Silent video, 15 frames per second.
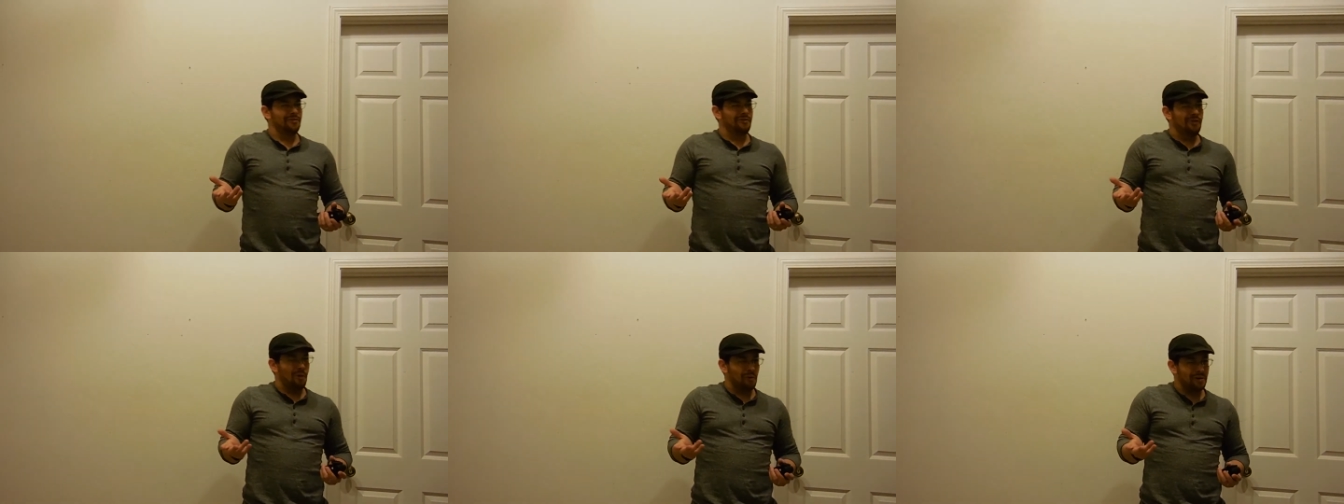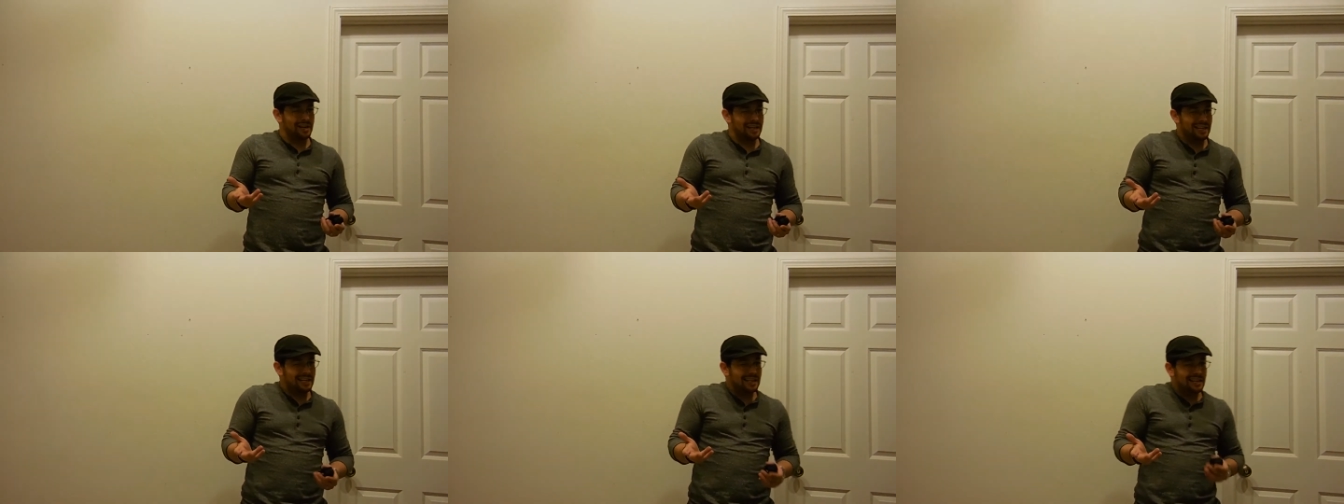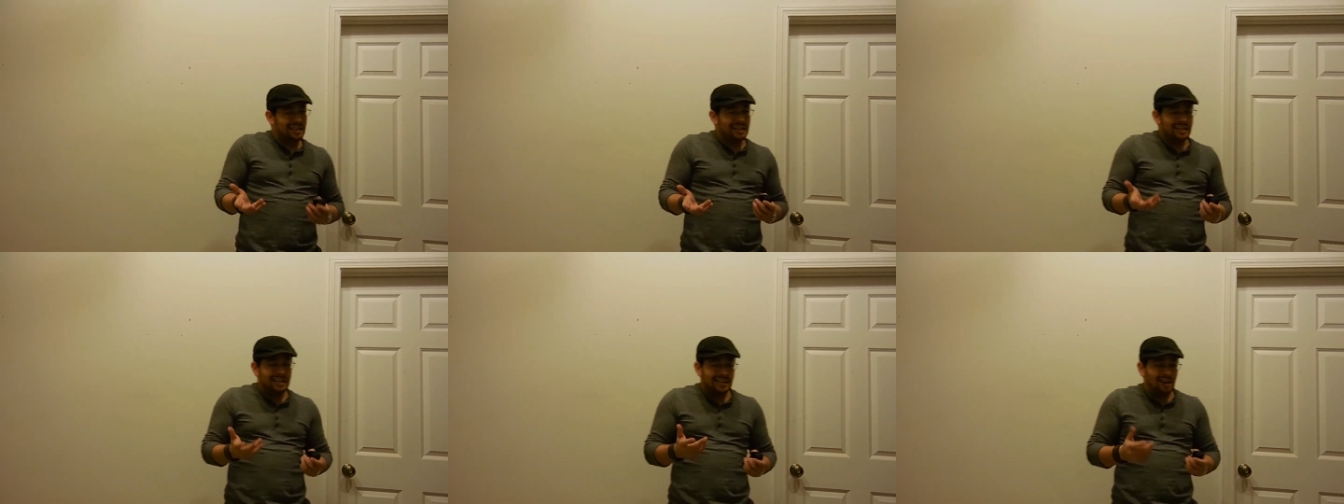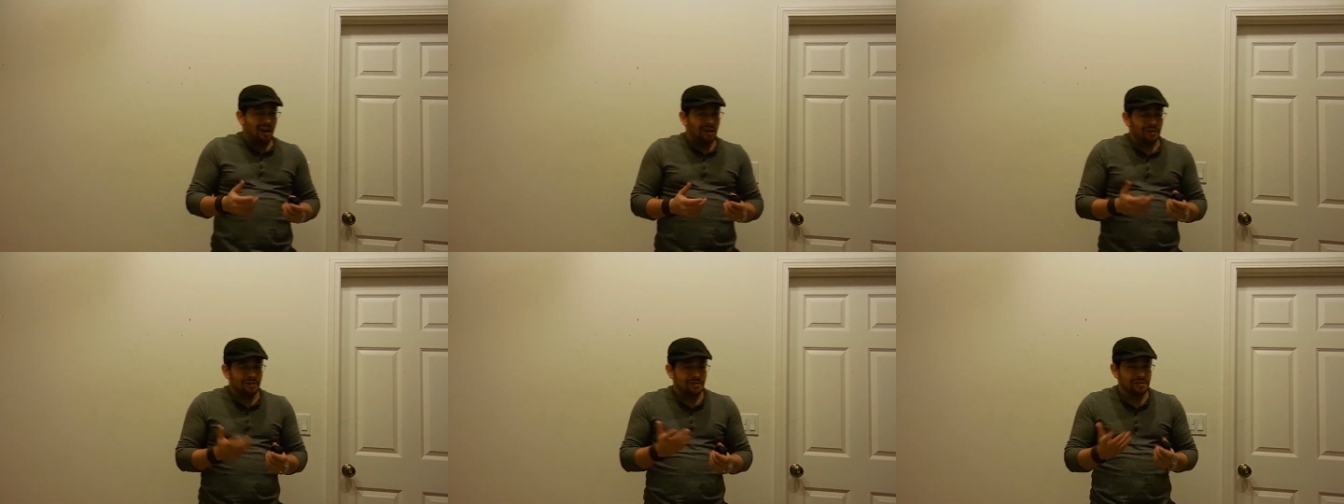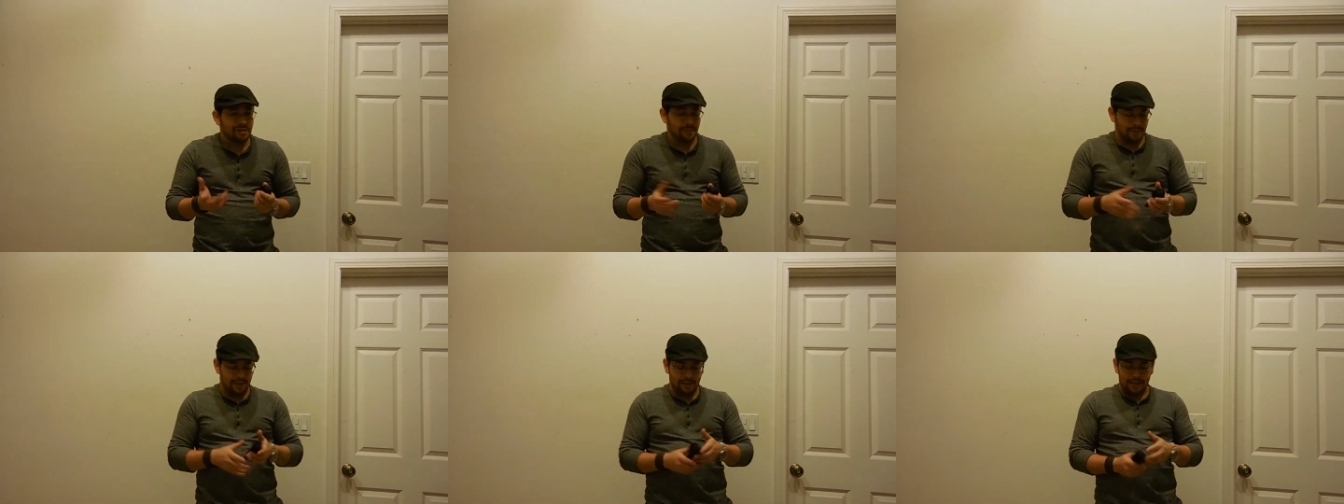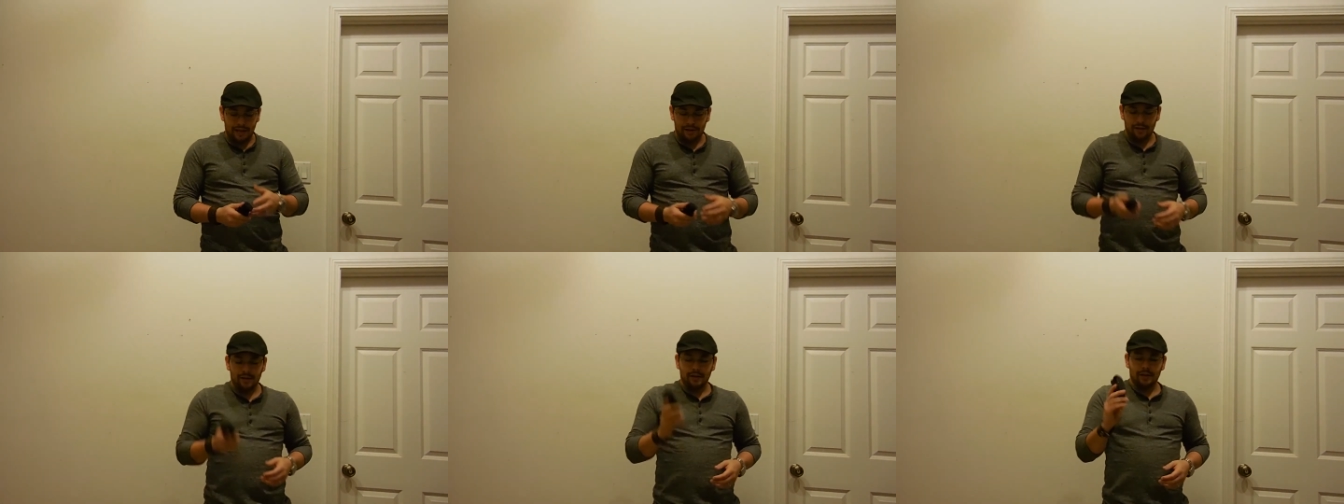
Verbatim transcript: $40, something like that.